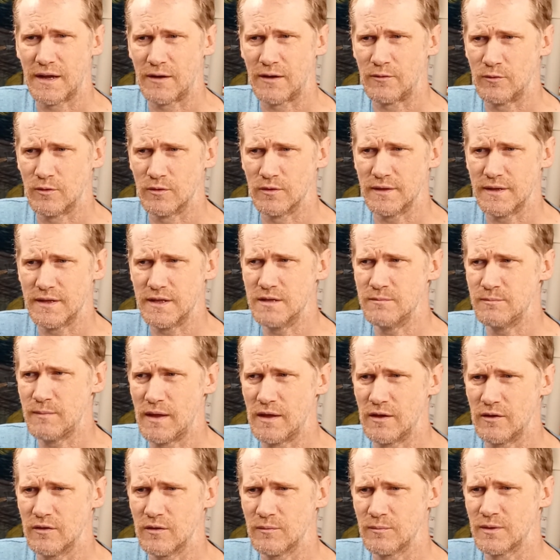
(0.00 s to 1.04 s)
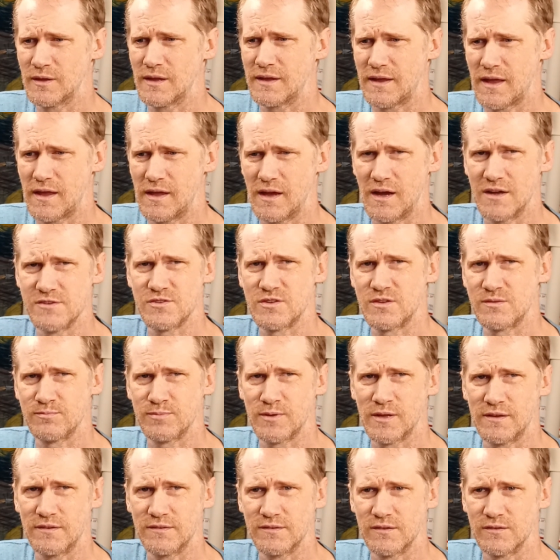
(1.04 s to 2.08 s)
I will email and be like, hey, I just
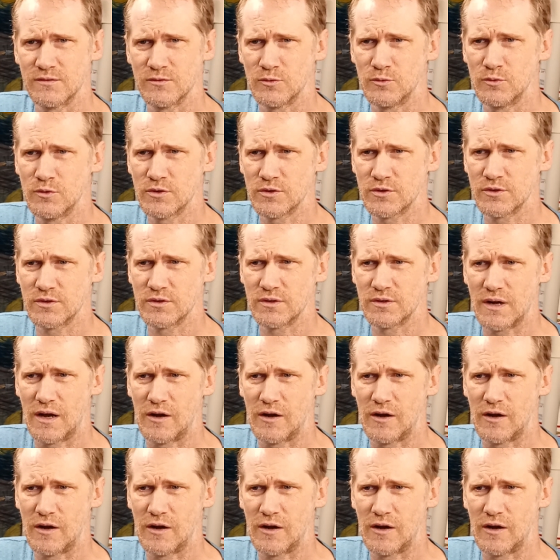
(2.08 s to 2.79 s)
placed this order.